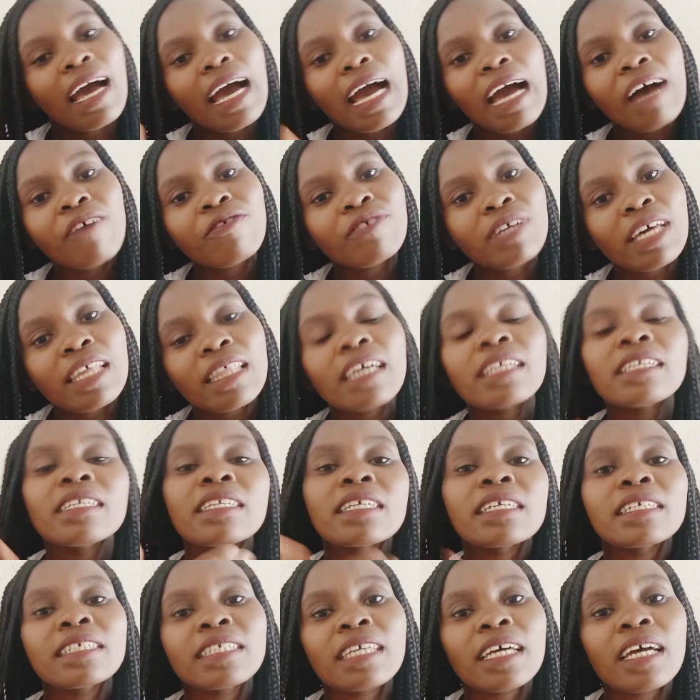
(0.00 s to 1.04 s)
After that
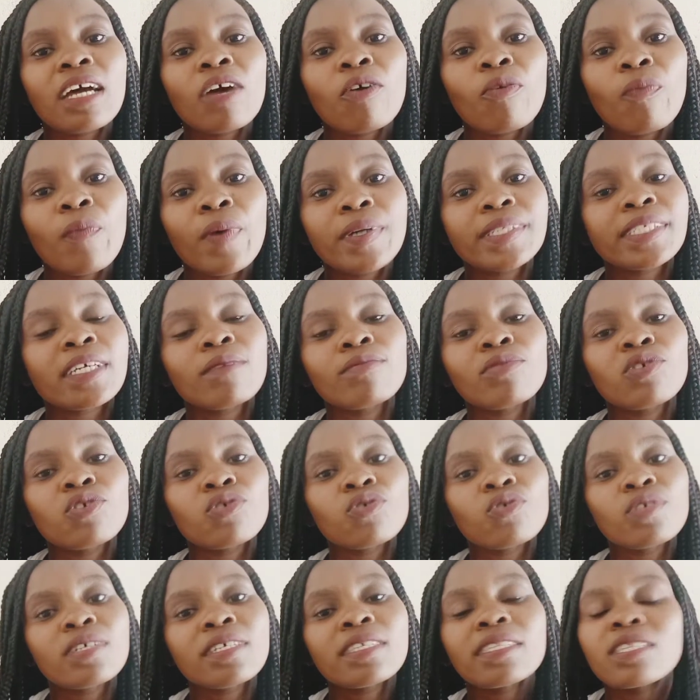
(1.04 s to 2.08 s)
nikitaka kupata
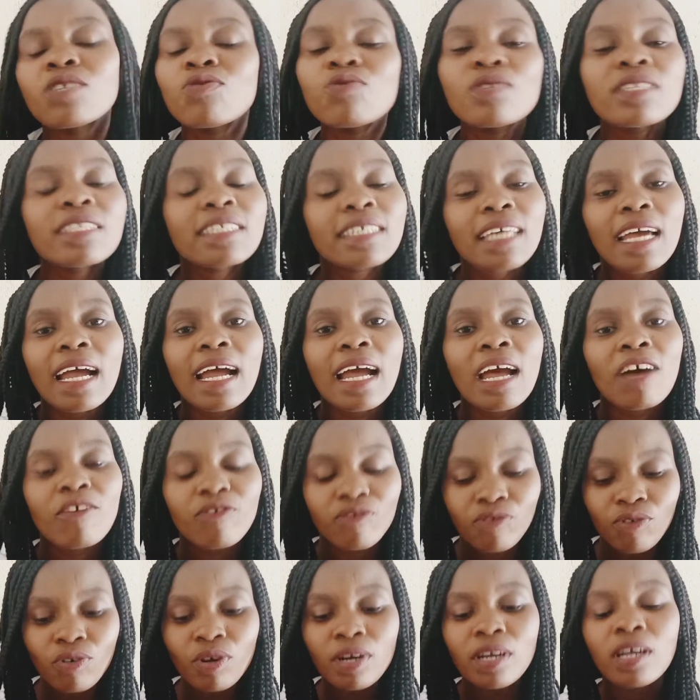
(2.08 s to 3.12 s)
mtoi, sijui nitakaa
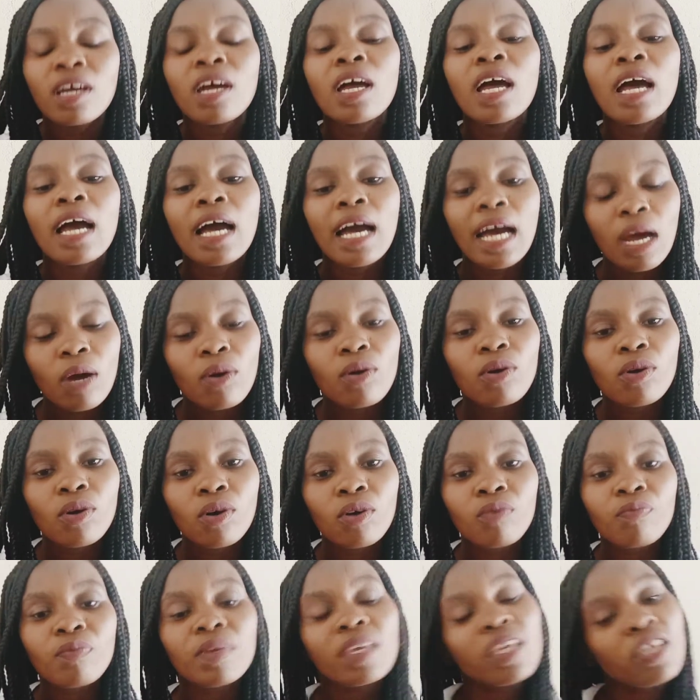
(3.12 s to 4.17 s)
for how
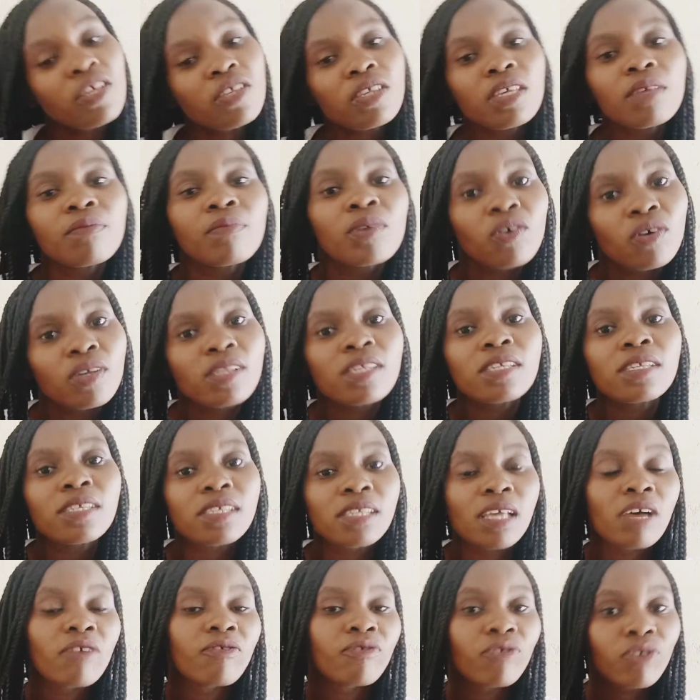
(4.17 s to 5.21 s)
long, because this
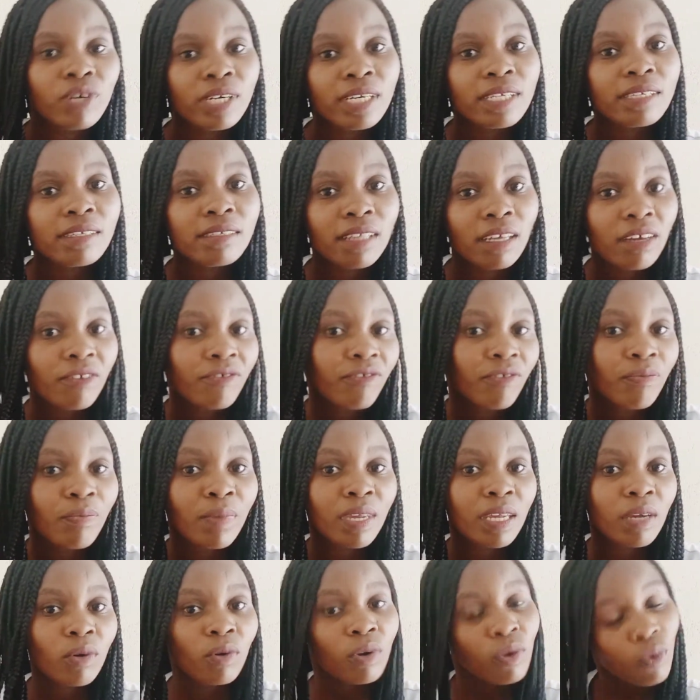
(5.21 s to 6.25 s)
is a foreign stuff
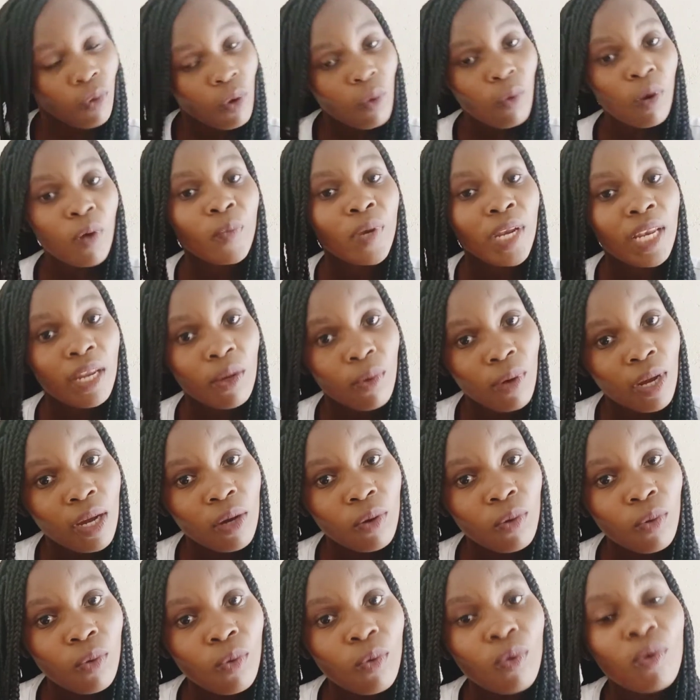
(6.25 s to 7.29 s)
mko kwa mwili
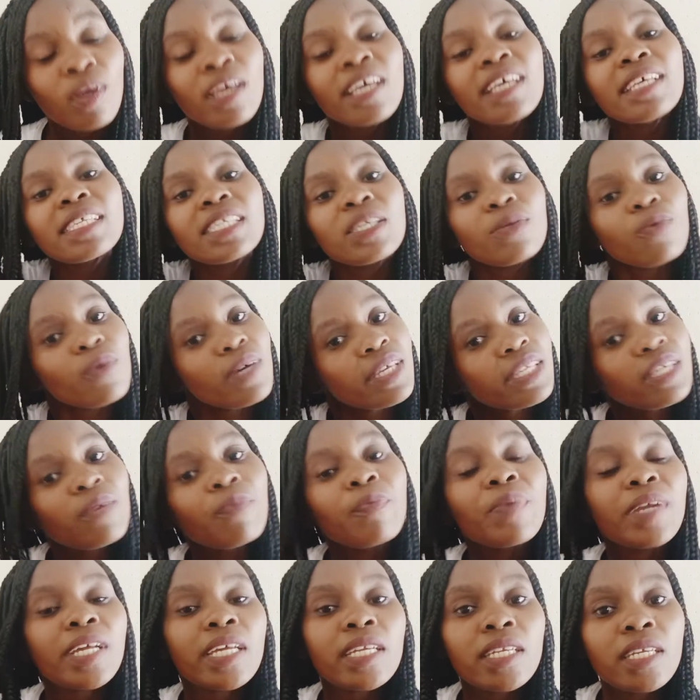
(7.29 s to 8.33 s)
wangu, siwezi
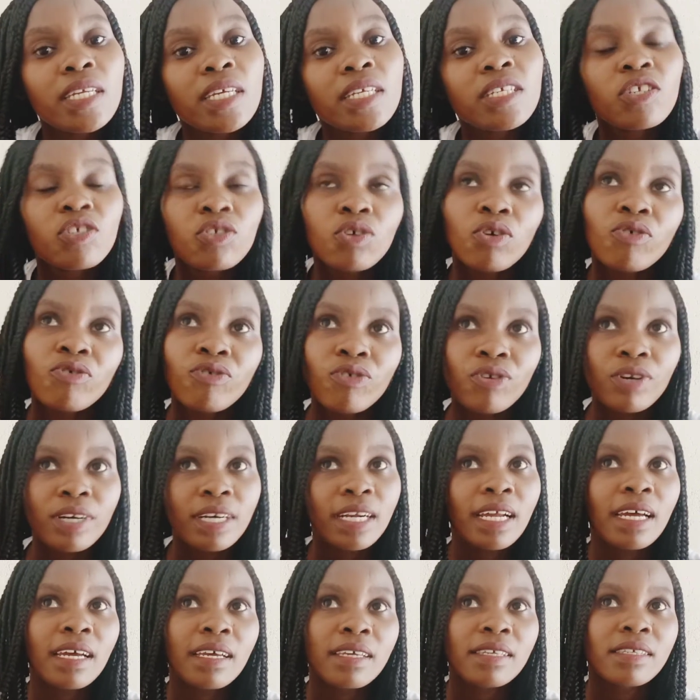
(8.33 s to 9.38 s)
predict. So for
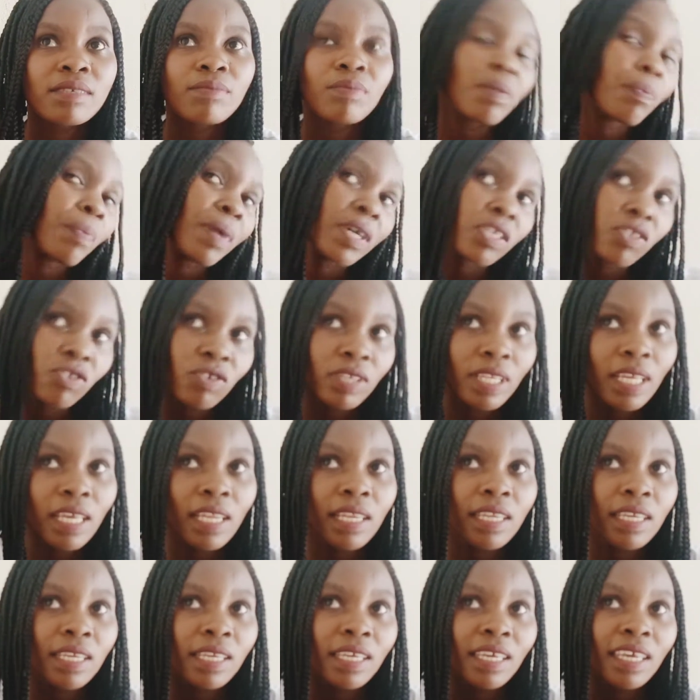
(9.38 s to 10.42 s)
us, me
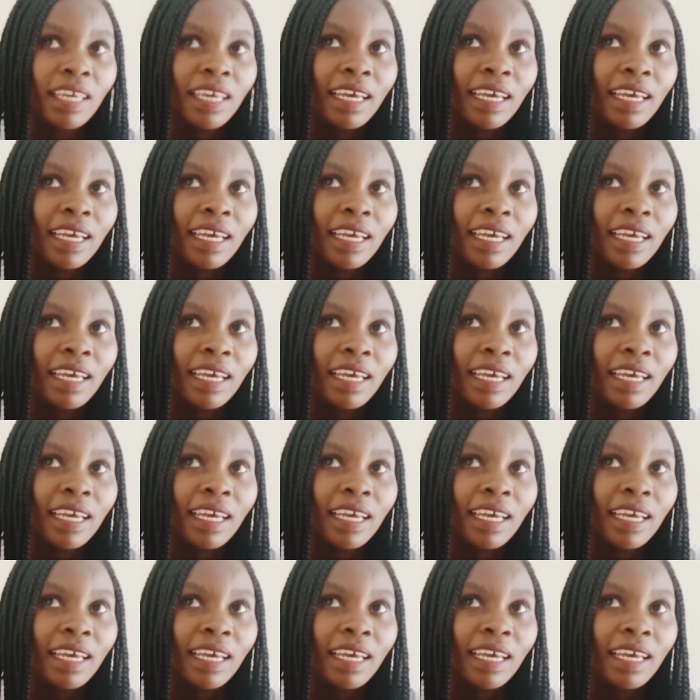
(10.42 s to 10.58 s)
personally,